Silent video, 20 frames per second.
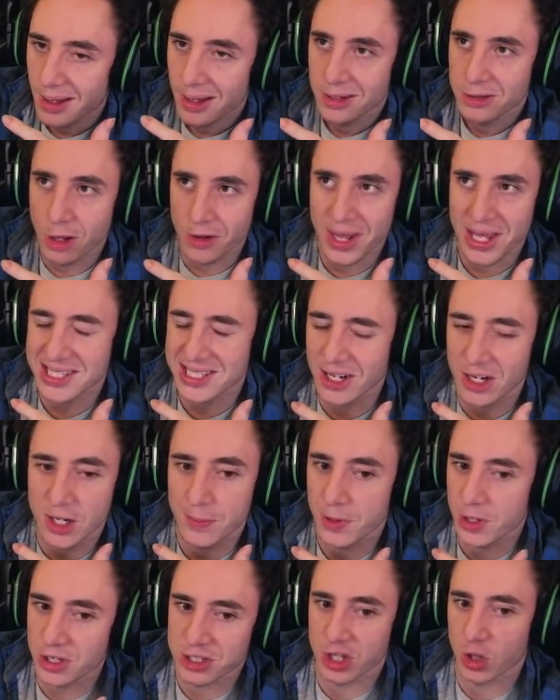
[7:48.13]
Not necessarily
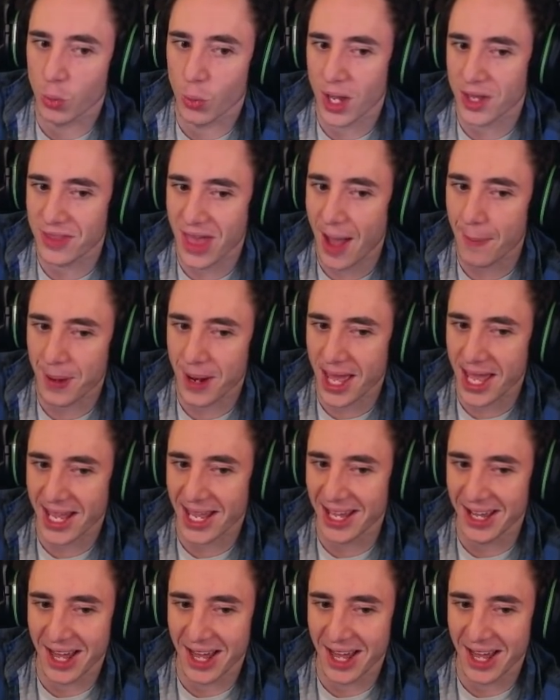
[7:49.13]
because of the way they're playing it.